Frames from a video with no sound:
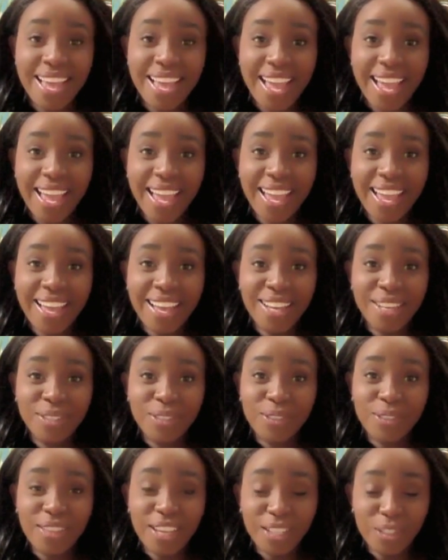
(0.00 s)
And
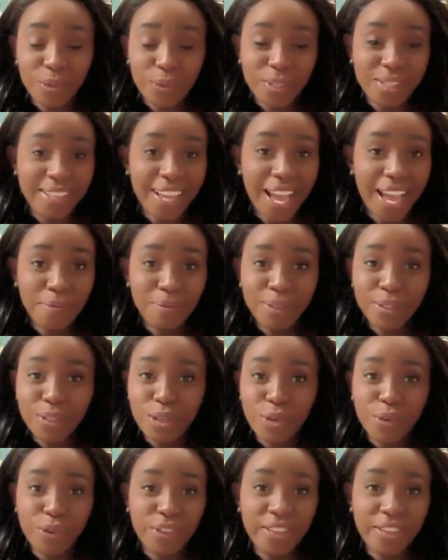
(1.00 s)
that's what's happened
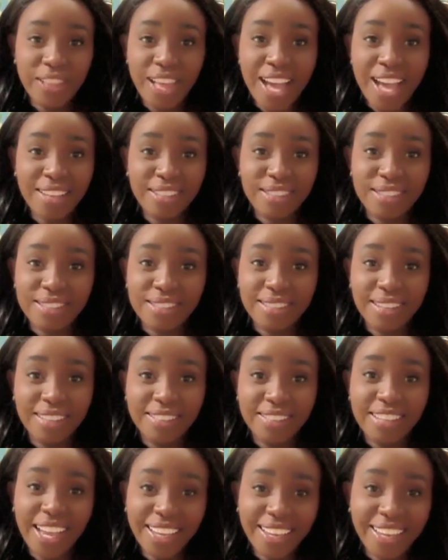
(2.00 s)
over the last
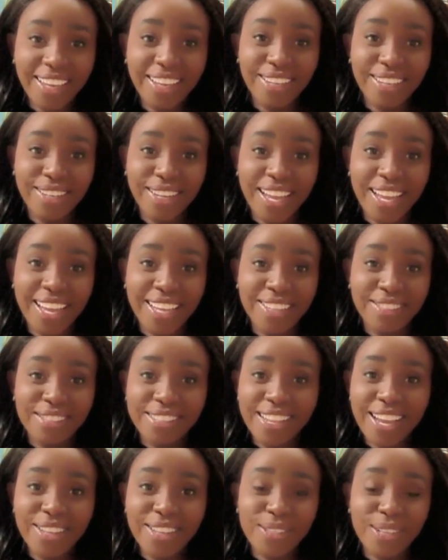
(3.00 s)
decade. And
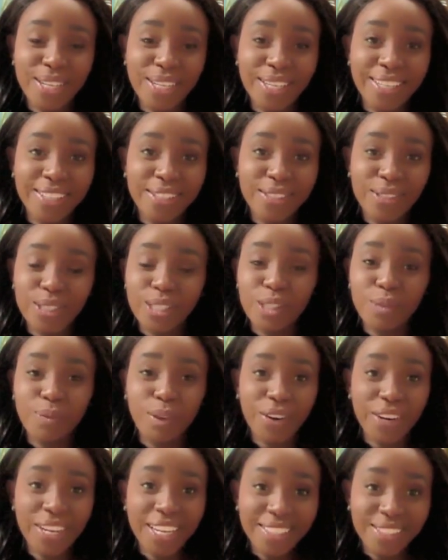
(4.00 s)
NASA is
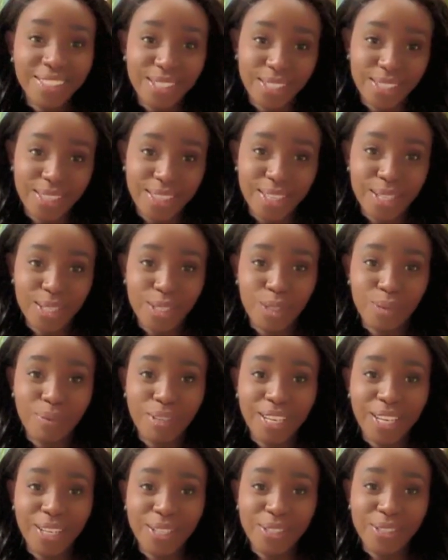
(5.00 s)
experienced at this
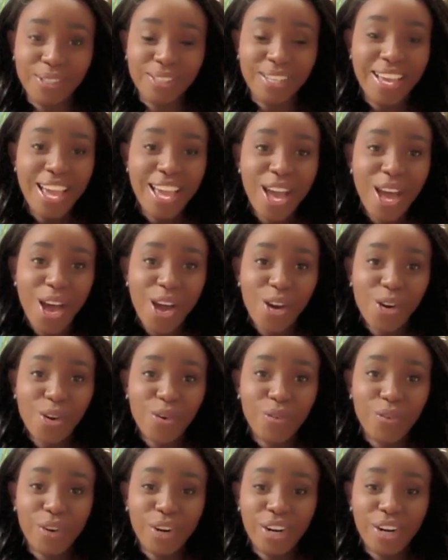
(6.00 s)
because
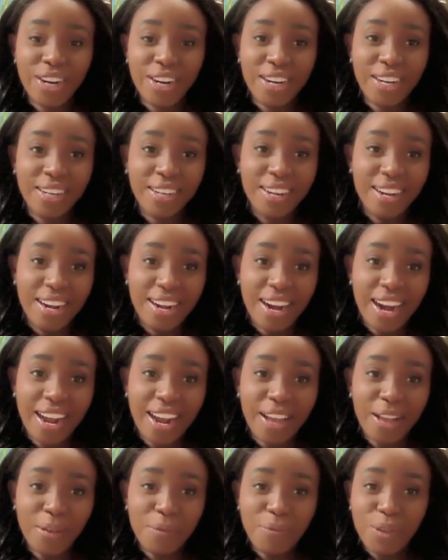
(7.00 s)
over
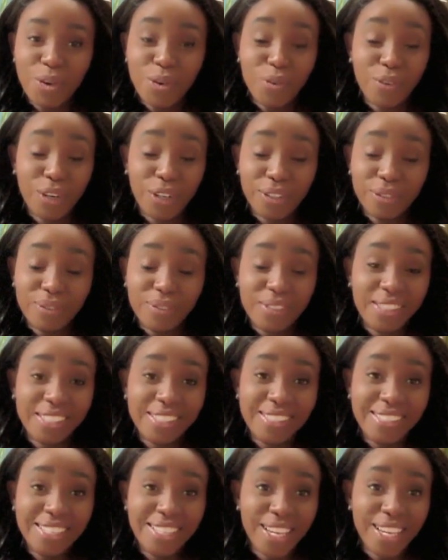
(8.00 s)

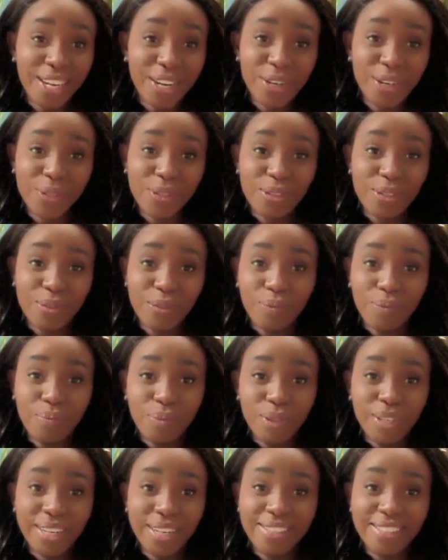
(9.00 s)
60 years of
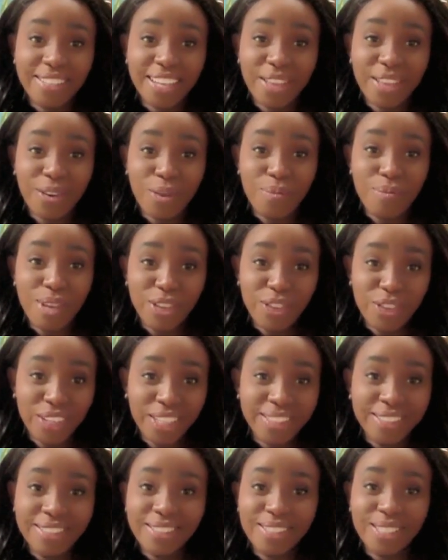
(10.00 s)
putting together
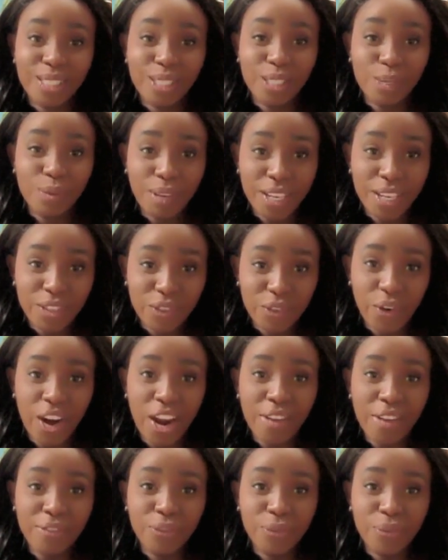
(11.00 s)
missions and
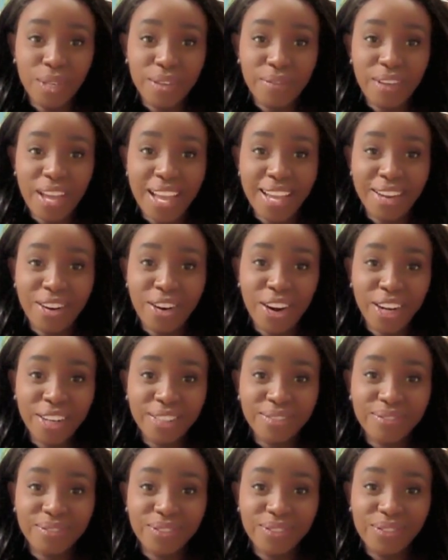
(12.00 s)
spacecraft, we've had
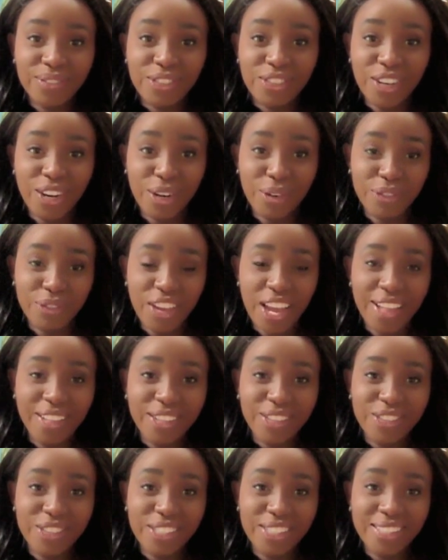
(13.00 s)
our share of
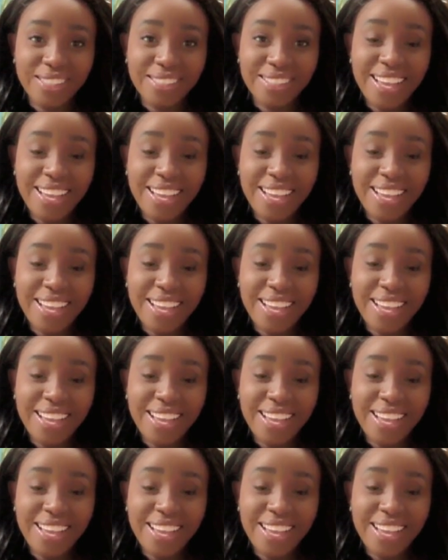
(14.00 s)
challenges.